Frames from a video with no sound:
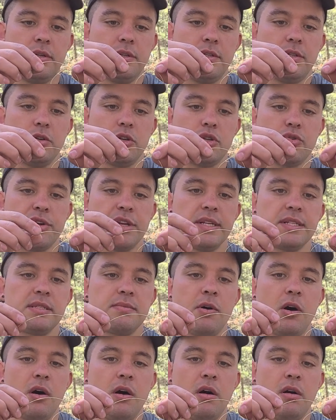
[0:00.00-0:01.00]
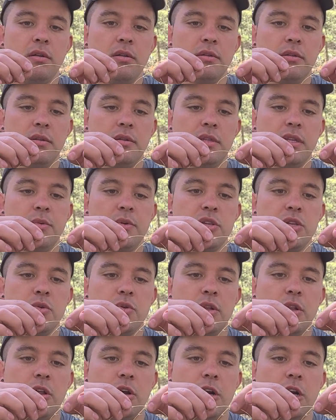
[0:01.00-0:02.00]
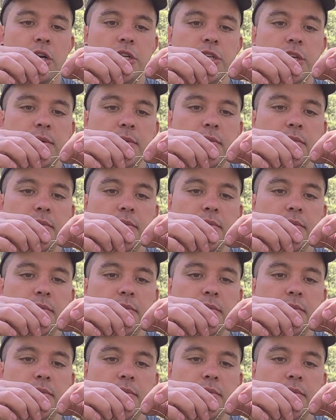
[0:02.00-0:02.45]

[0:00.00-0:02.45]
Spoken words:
So shrink it small. And when you enlarge it